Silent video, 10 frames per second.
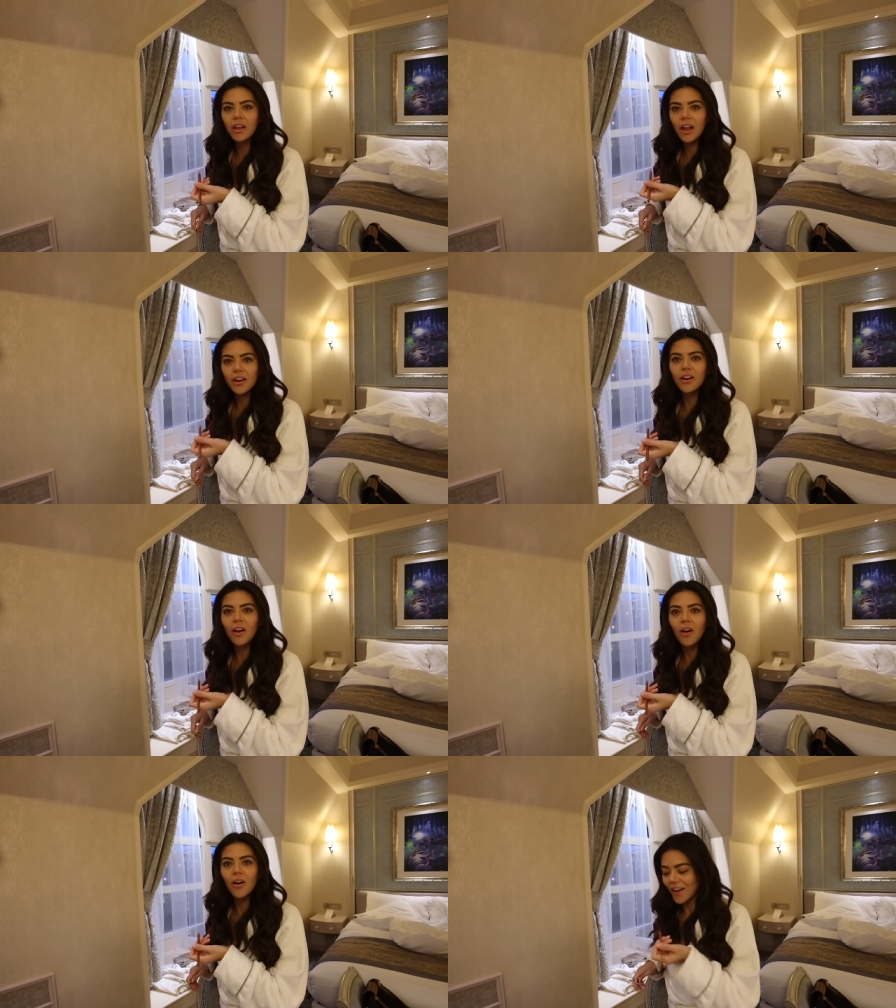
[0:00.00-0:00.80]
Can you
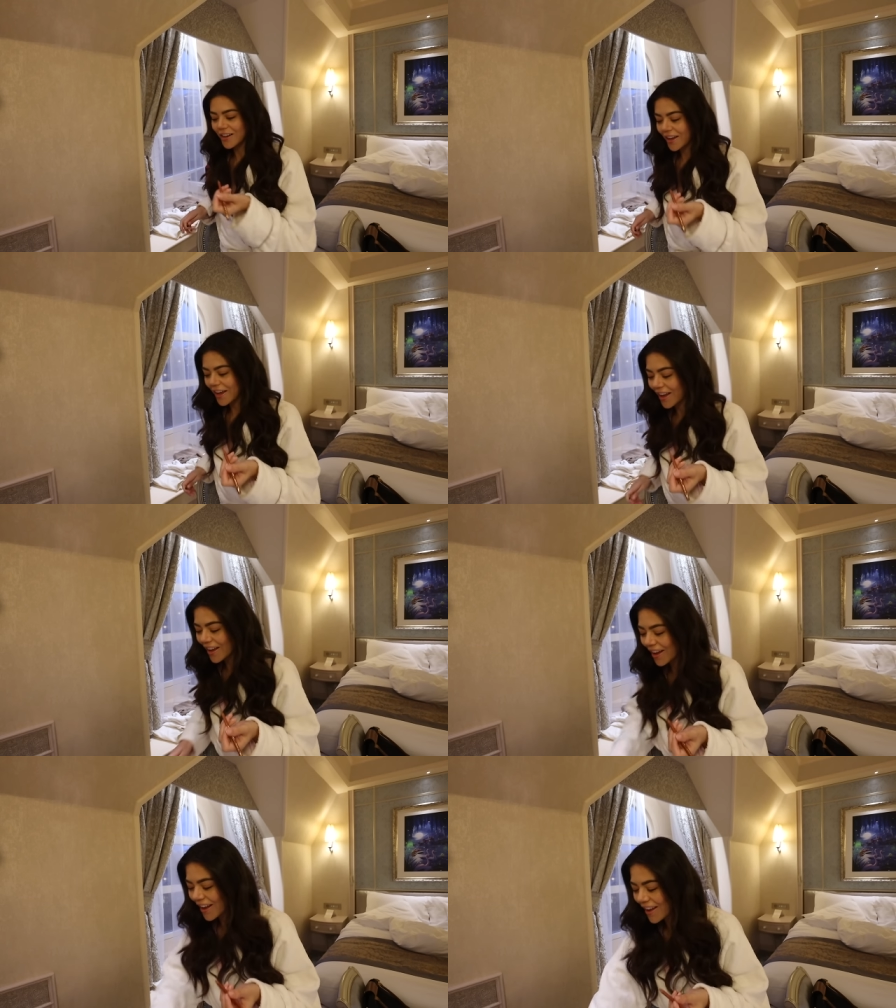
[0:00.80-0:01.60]
not?" And like
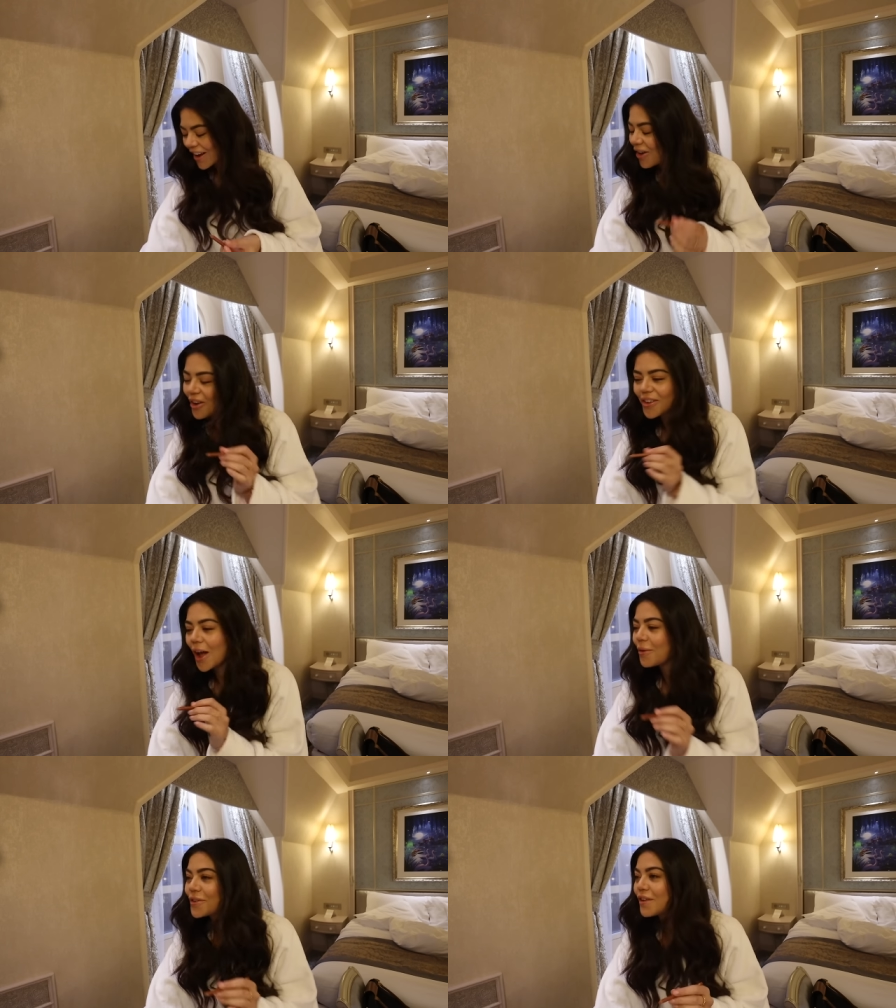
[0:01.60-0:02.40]
it, it. I,
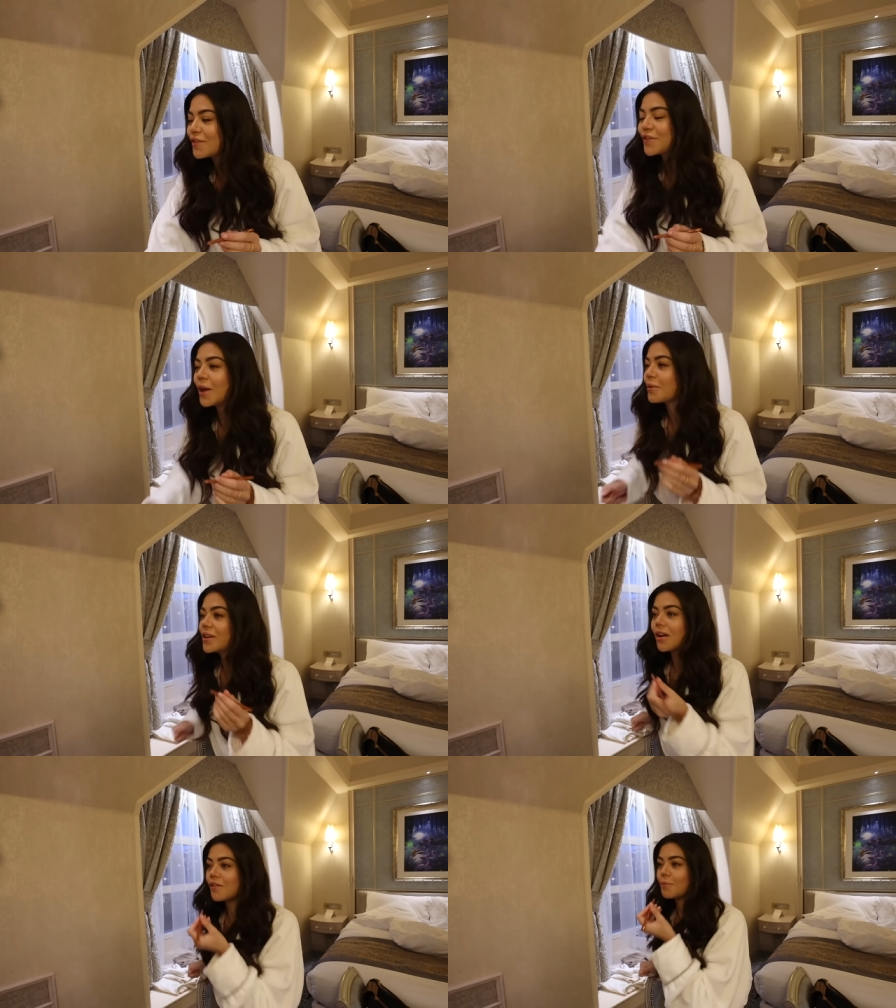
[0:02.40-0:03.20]
I will never forget. We
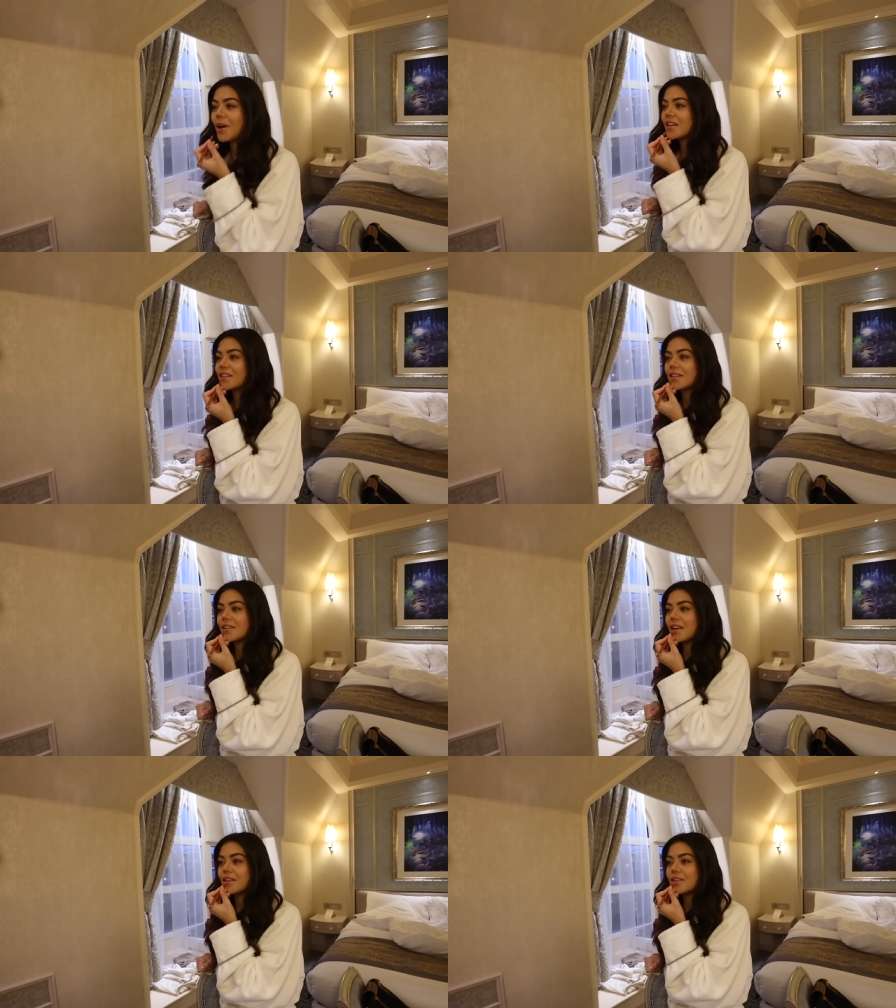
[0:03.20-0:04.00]
laugh about it to this
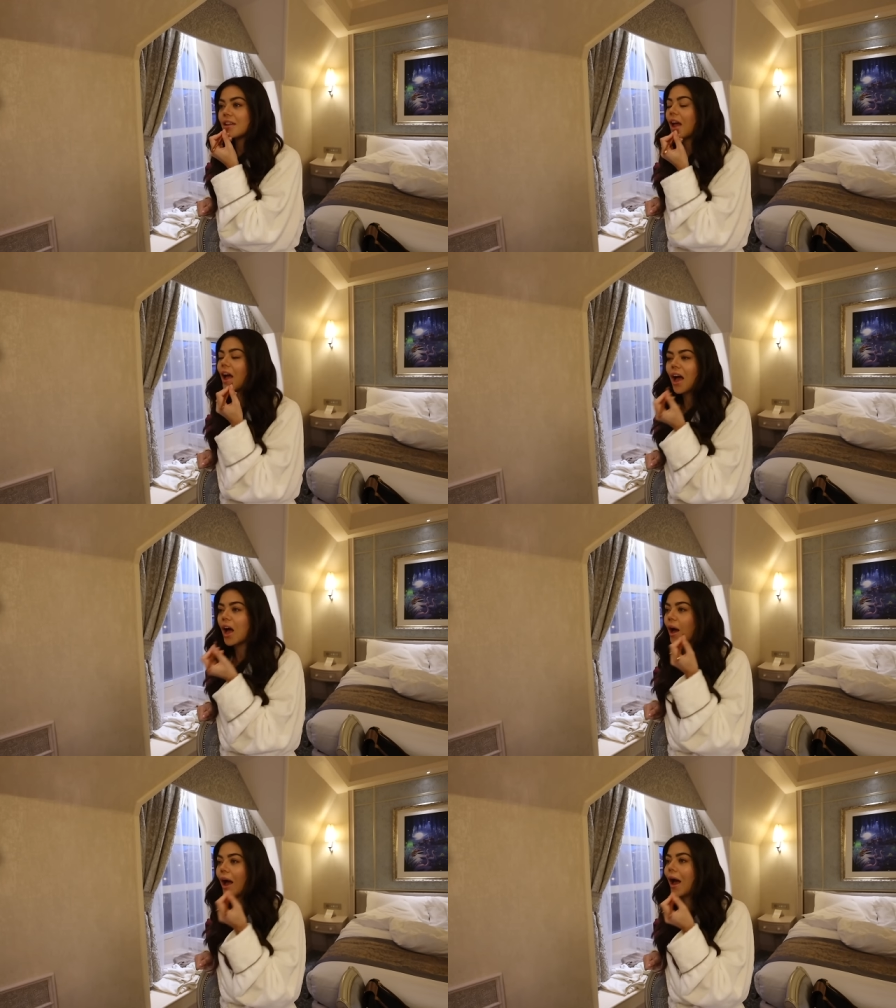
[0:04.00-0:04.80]
day. She's like,
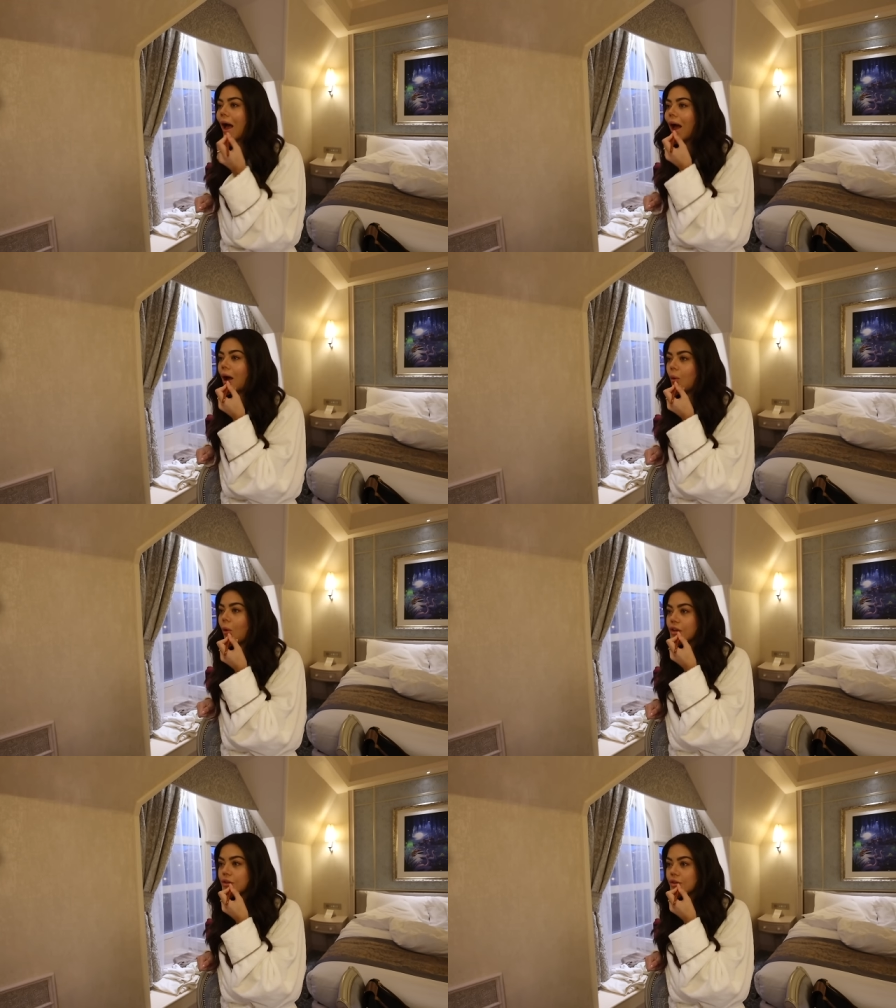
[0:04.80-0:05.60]
"How? How
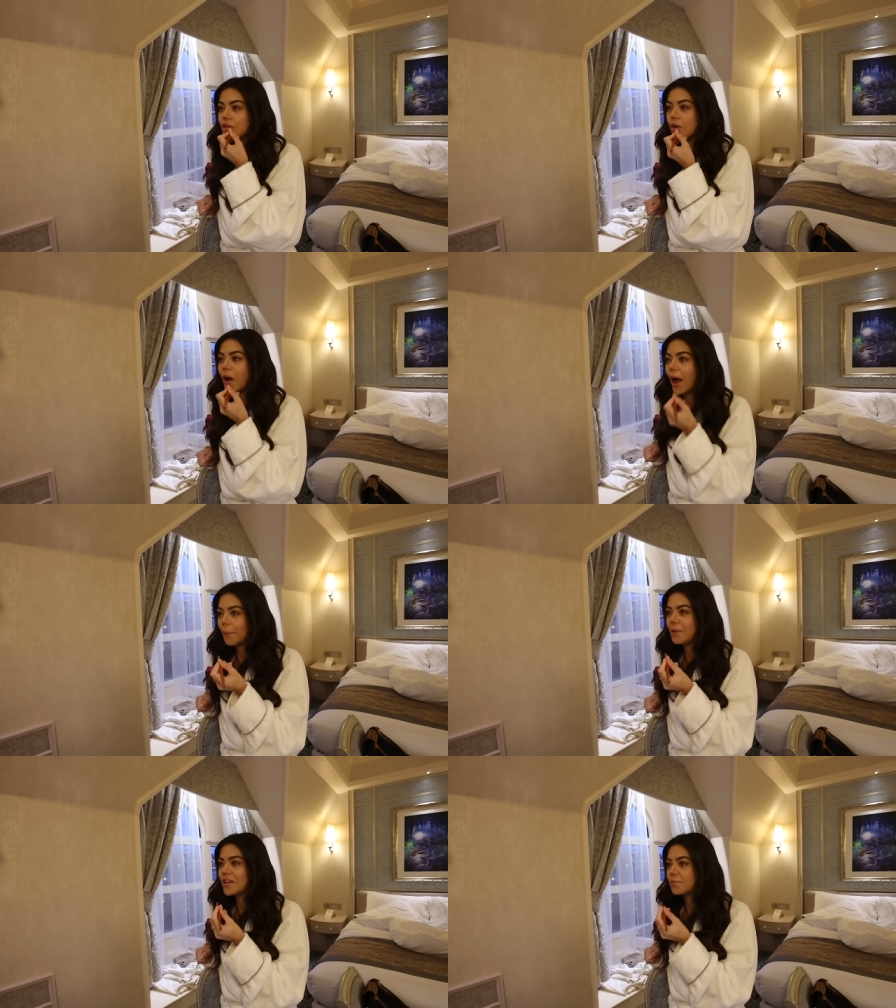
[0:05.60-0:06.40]
are you so
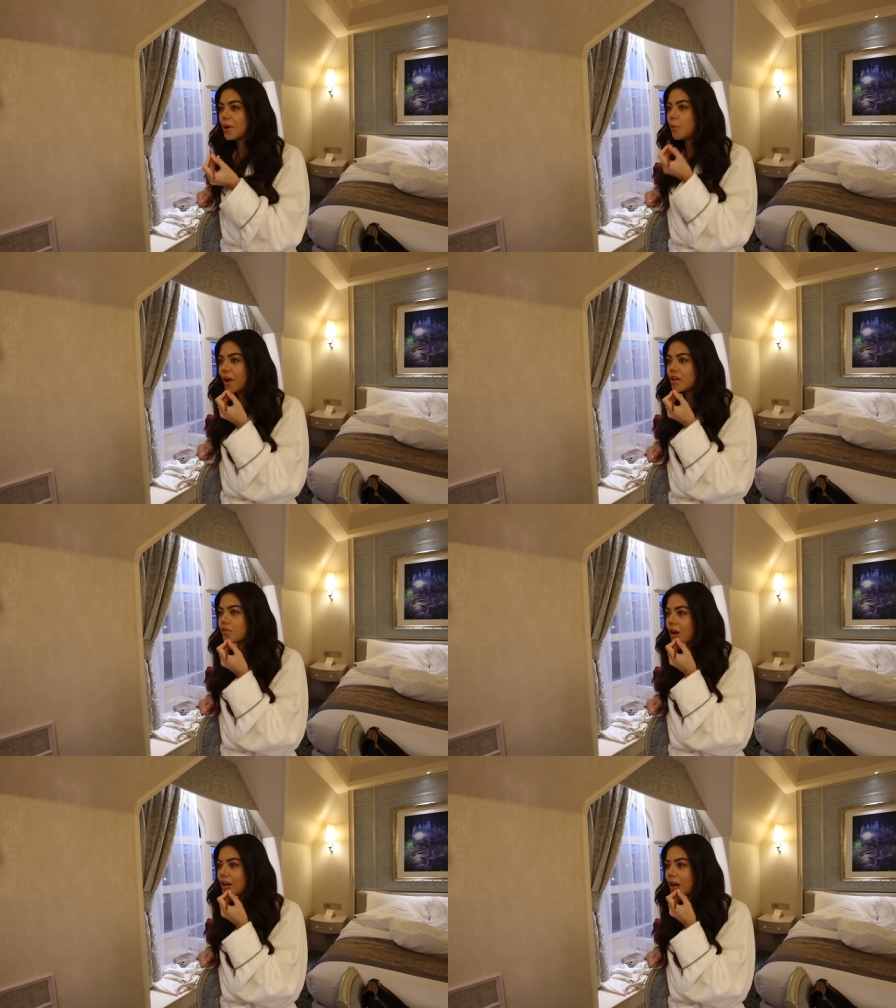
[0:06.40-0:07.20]
happy to be awake
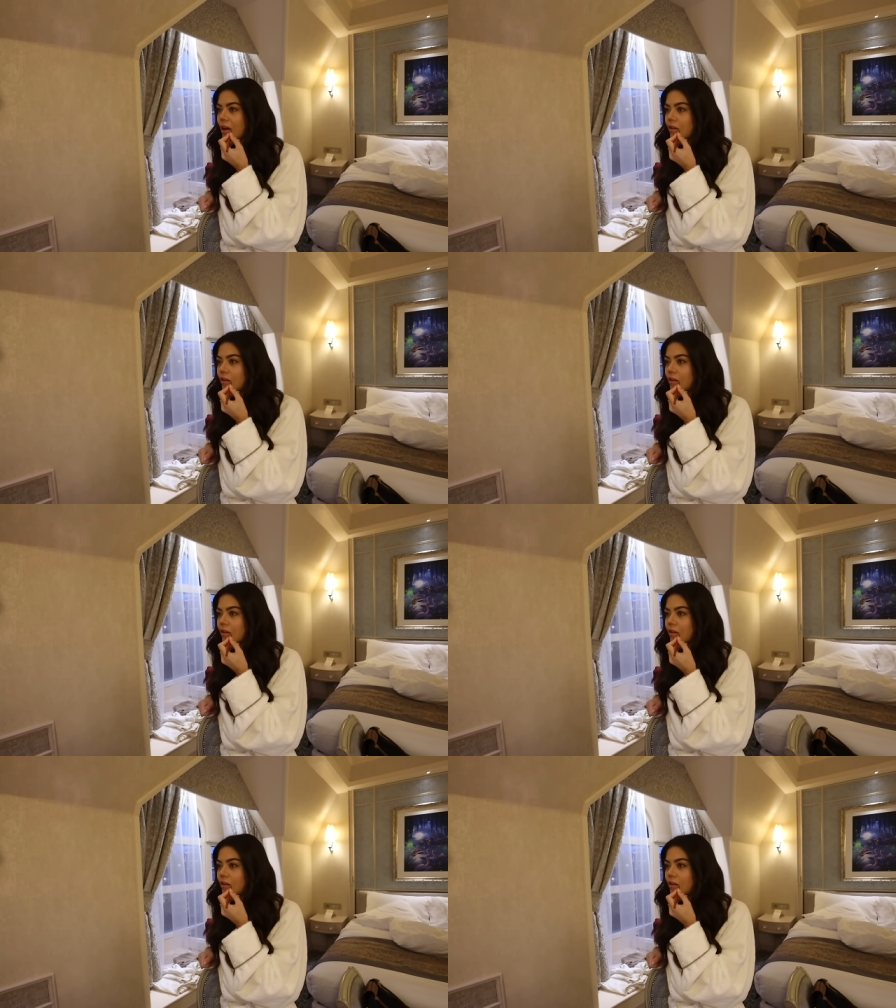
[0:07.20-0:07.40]
right now?"